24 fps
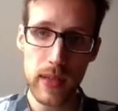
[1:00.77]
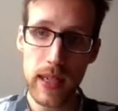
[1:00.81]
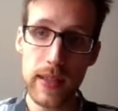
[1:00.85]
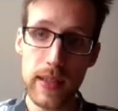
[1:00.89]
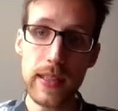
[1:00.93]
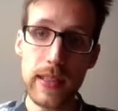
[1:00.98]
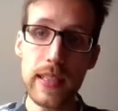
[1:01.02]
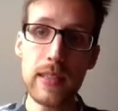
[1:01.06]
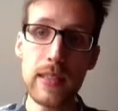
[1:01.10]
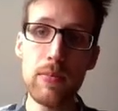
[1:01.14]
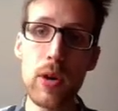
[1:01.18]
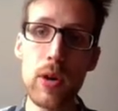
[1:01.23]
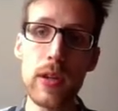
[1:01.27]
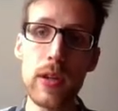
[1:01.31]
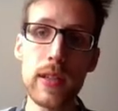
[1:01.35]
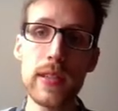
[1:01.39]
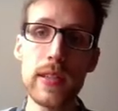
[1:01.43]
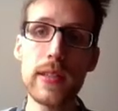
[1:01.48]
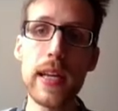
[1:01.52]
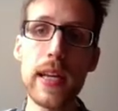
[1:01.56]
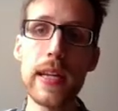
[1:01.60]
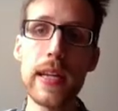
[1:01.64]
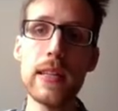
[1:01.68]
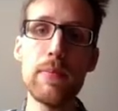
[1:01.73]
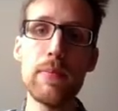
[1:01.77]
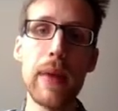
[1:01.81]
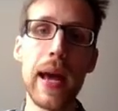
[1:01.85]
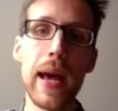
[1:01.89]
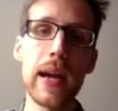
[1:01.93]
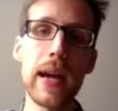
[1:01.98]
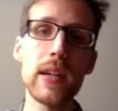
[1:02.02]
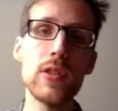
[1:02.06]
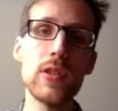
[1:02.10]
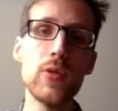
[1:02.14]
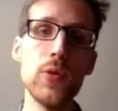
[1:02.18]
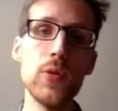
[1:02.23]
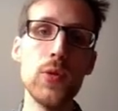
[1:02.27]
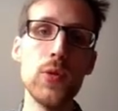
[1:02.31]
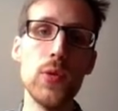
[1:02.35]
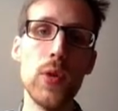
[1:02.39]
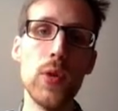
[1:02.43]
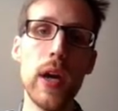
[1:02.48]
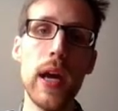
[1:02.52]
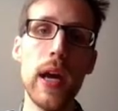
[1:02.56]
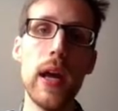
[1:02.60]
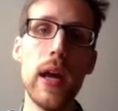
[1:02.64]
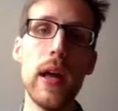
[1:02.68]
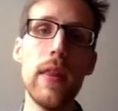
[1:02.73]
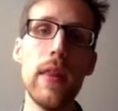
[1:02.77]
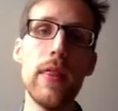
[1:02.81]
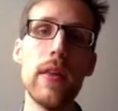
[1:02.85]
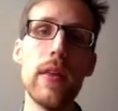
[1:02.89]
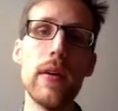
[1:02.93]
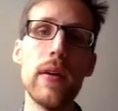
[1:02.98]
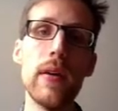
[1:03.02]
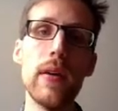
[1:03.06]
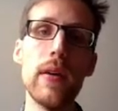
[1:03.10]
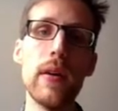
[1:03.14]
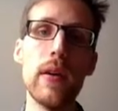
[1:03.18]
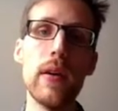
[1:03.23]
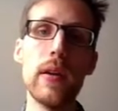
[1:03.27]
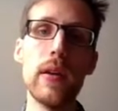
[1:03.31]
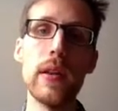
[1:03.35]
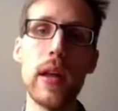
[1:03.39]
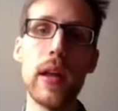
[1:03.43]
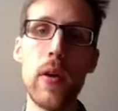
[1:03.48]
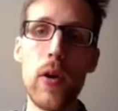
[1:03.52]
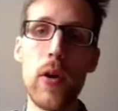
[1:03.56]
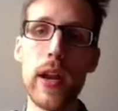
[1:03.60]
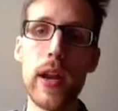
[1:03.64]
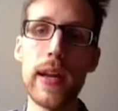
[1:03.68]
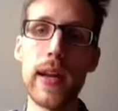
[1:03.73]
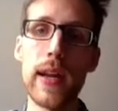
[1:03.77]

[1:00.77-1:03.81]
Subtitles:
These models date back to the early